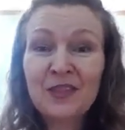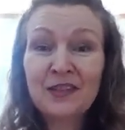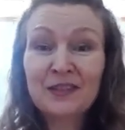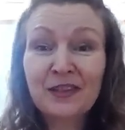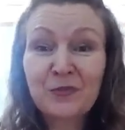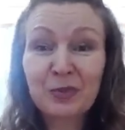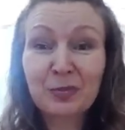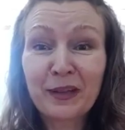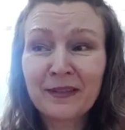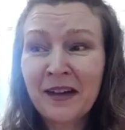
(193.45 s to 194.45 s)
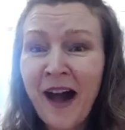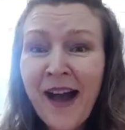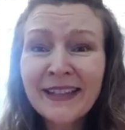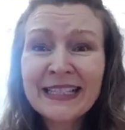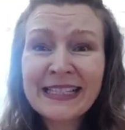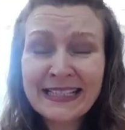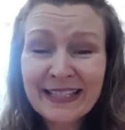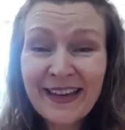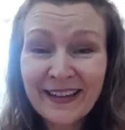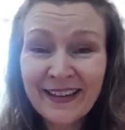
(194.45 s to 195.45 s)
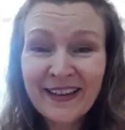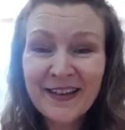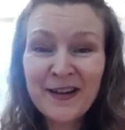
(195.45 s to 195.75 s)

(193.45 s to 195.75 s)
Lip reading: There's someone playing hide and seek,